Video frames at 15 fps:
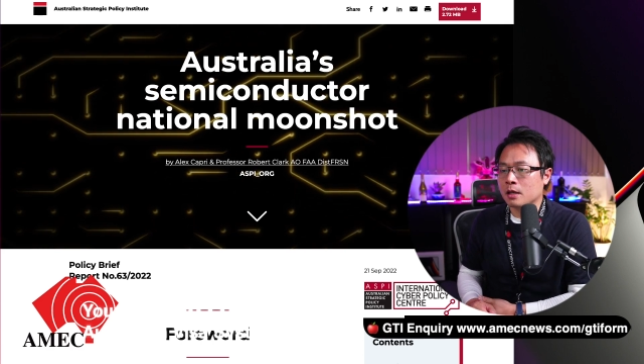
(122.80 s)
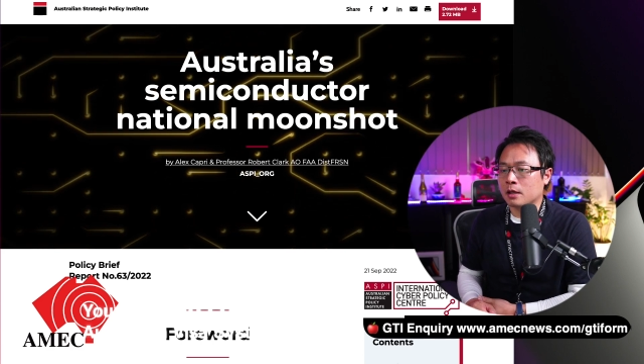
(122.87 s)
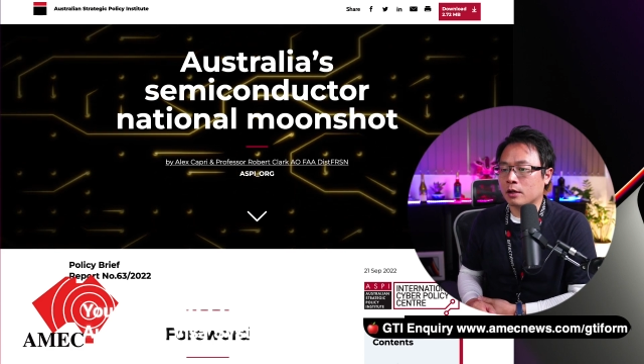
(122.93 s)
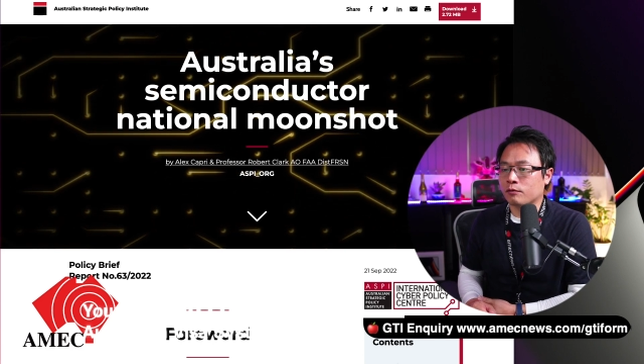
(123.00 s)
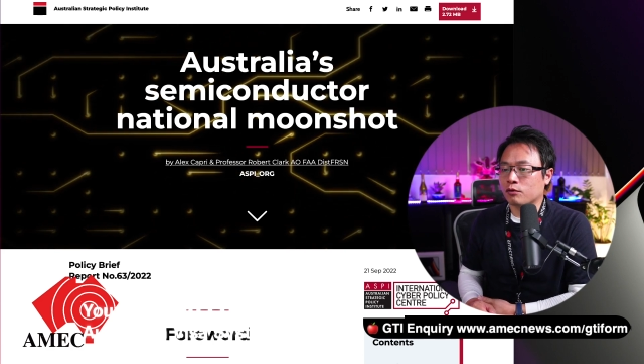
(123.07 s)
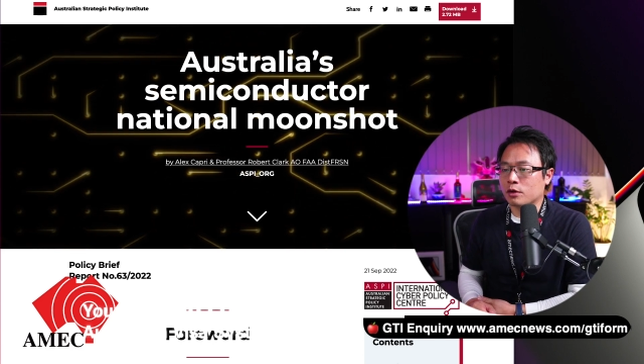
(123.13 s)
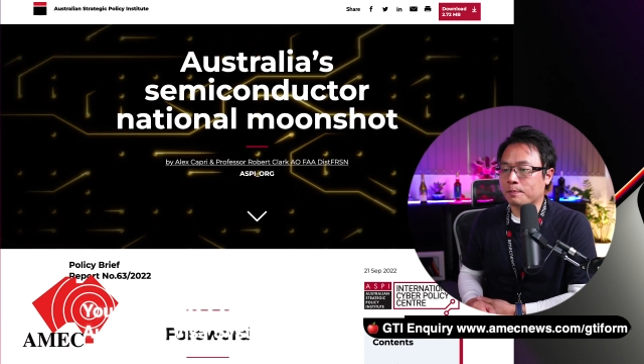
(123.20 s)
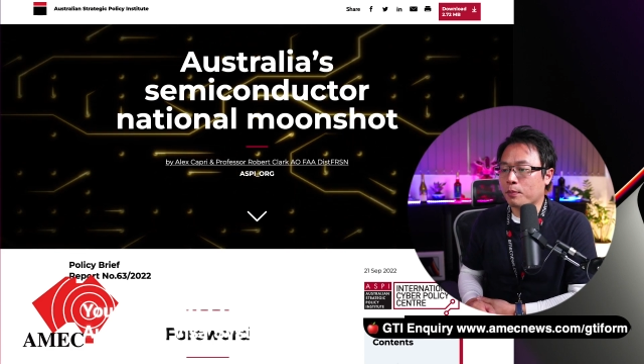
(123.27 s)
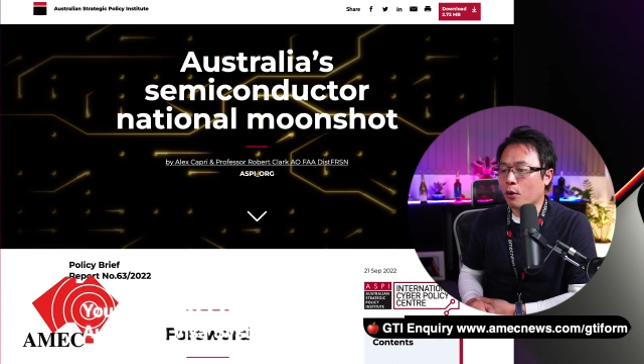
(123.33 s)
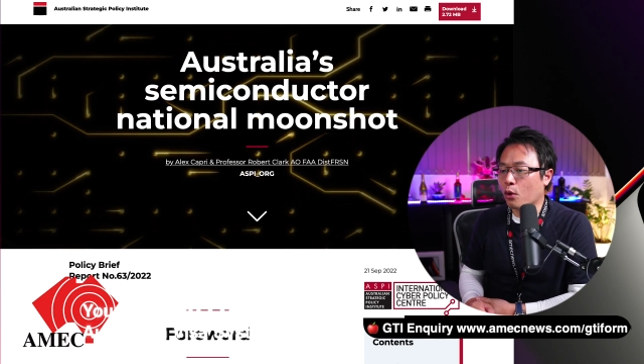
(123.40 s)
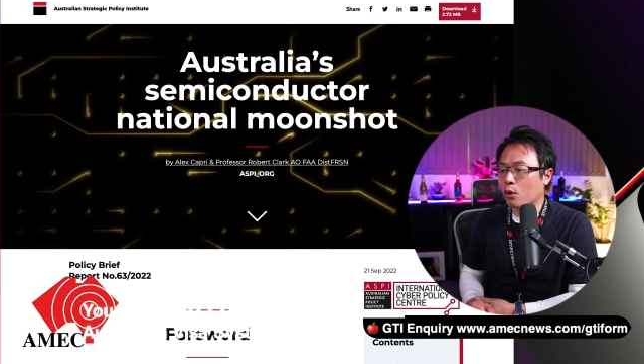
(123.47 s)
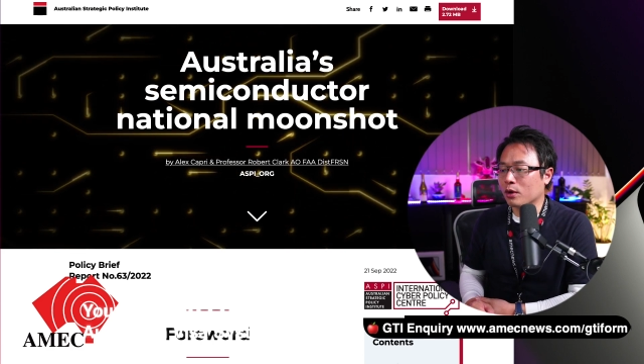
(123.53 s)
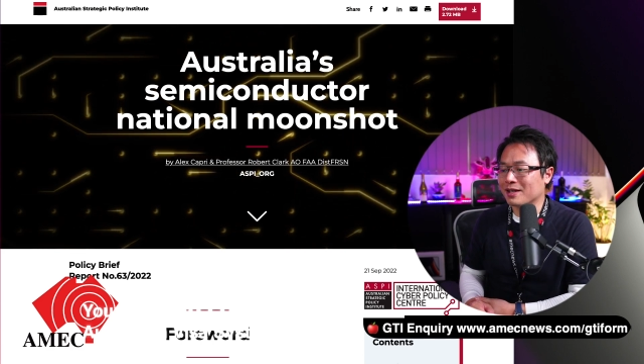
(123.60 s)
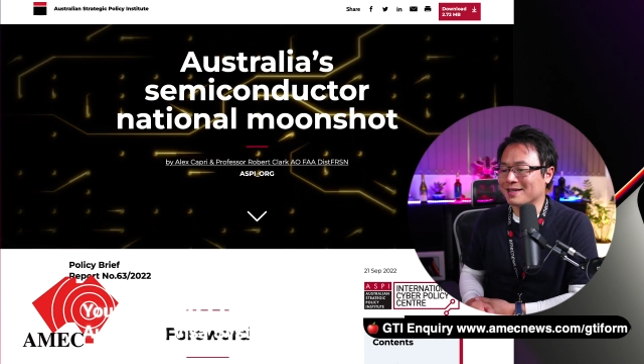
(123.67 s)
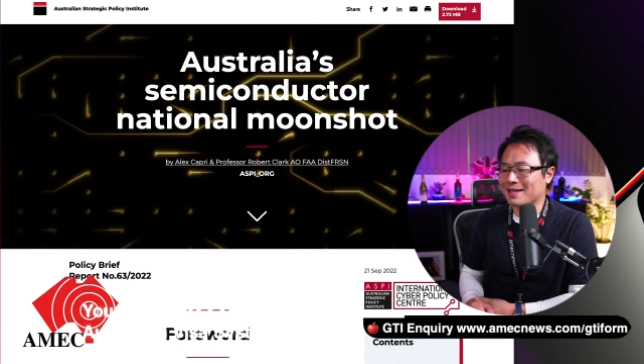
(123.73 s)
Now the
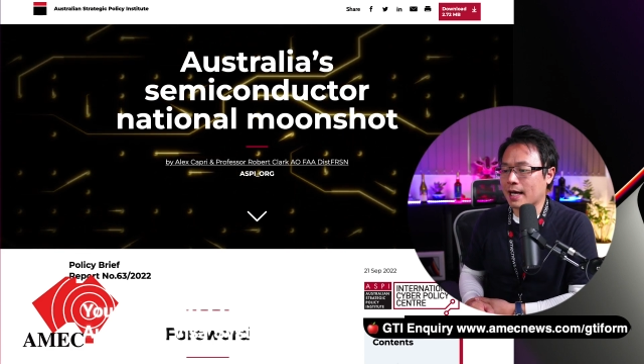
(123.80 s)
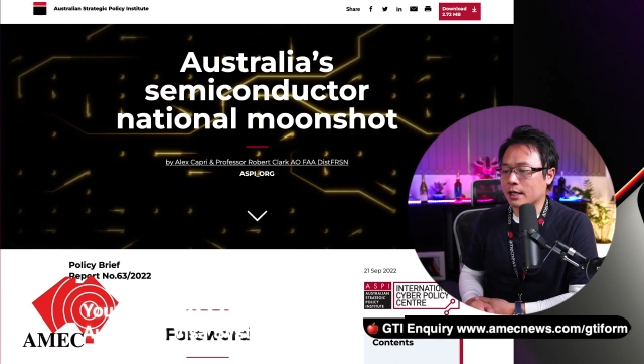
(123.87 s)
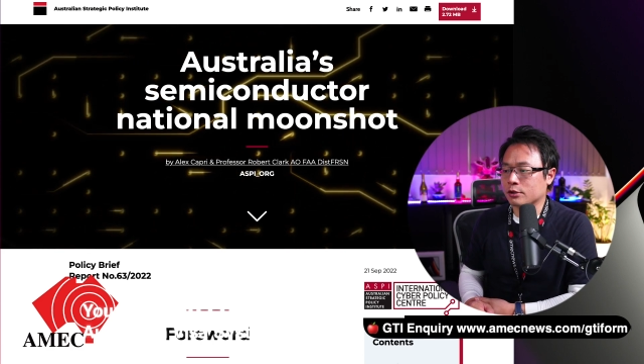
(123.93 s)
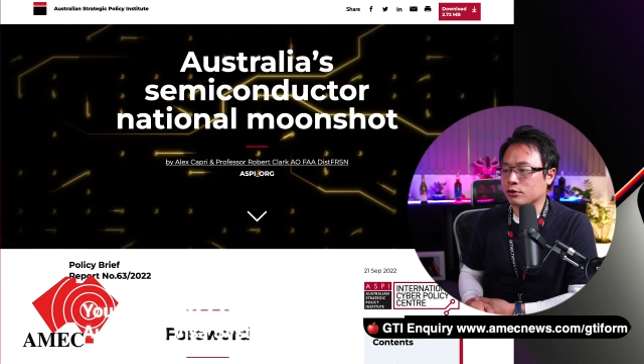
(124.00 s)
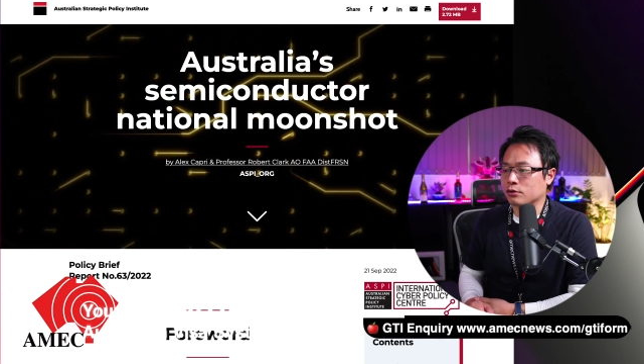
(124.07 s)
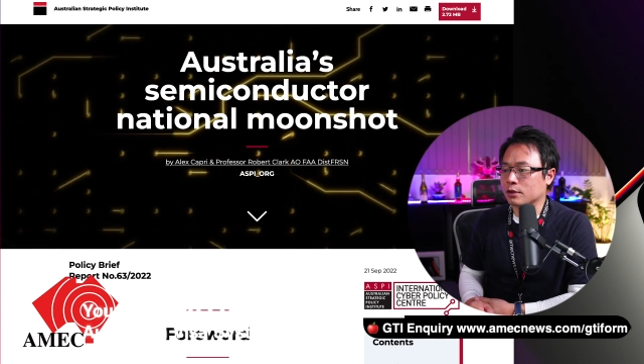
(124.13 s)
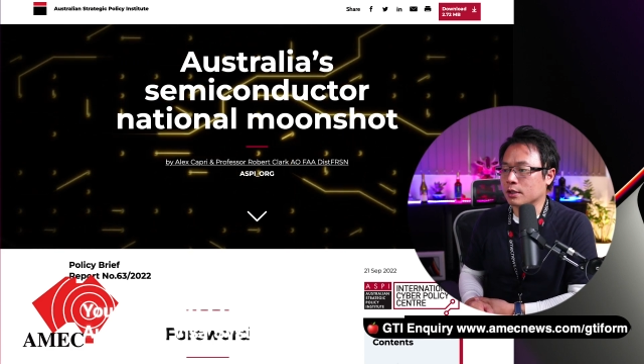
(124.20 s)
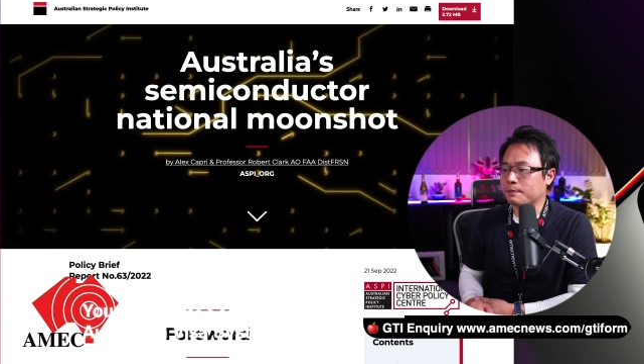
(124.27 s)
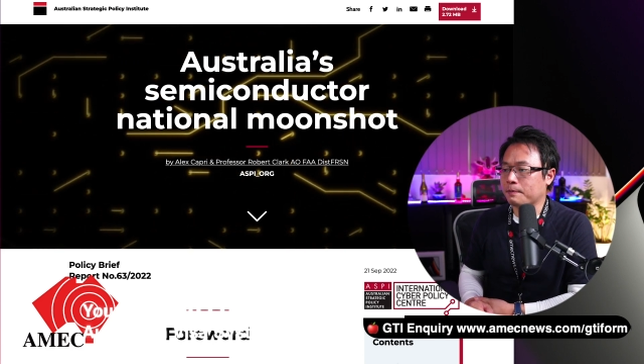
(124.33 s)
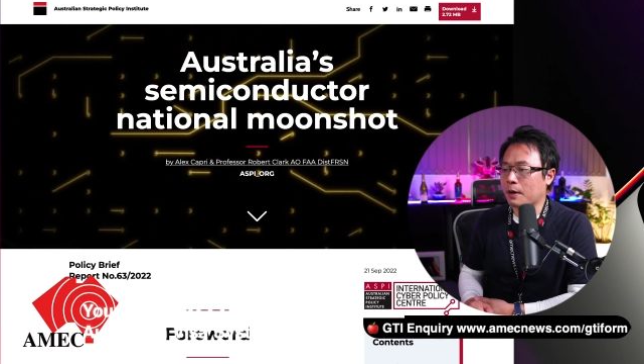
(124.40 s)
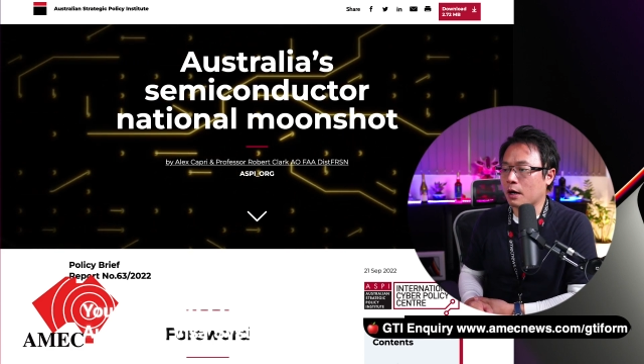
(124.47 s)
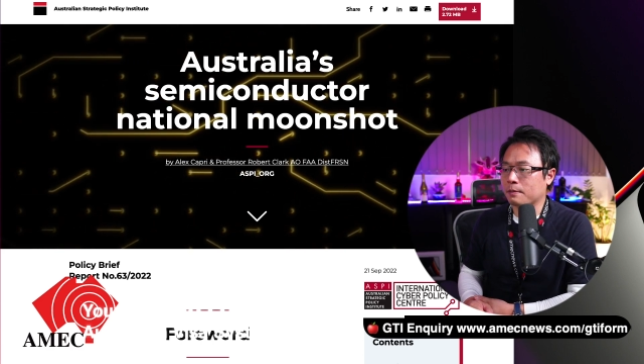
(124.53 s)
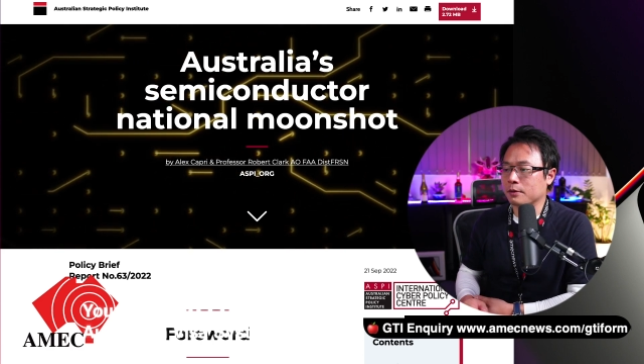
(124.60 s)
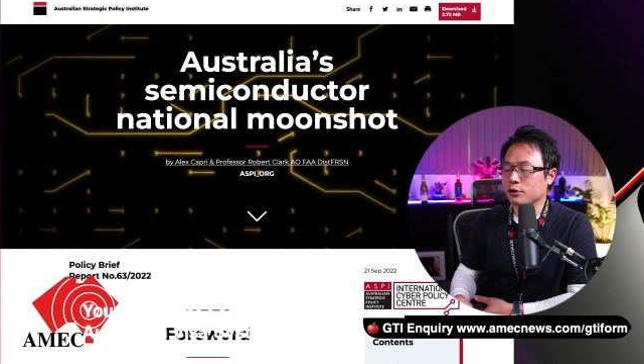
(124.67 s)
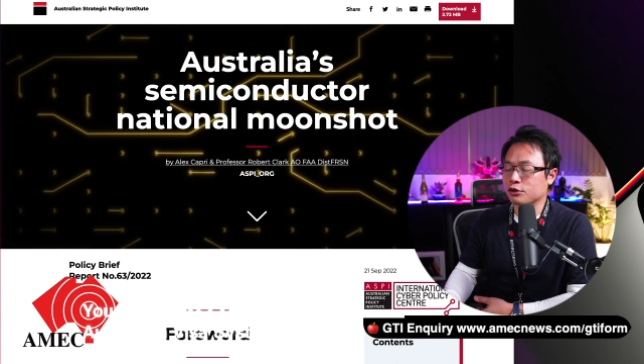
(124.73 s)
report is actually
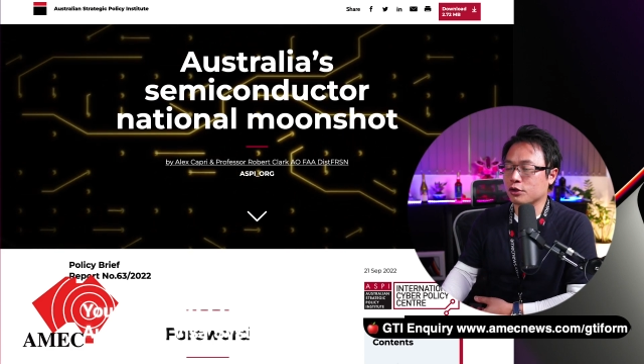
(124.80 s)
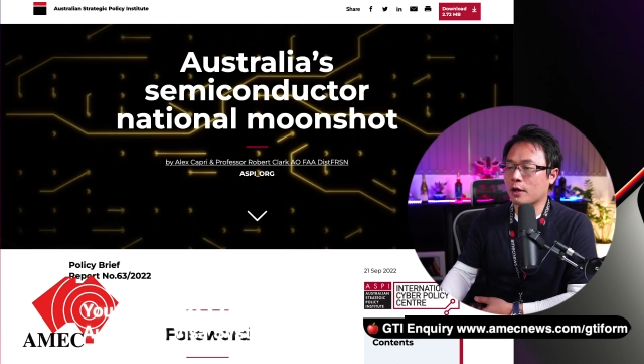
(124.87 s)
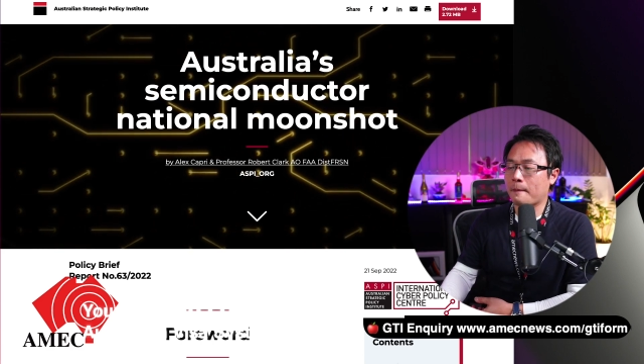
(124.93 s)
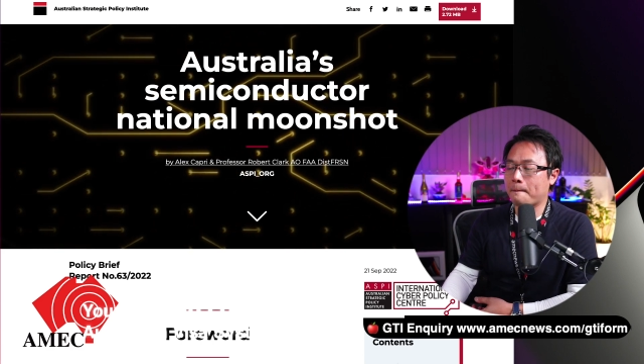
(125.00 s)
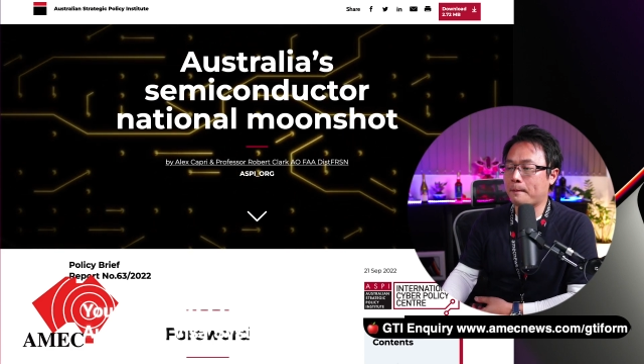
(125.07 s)
published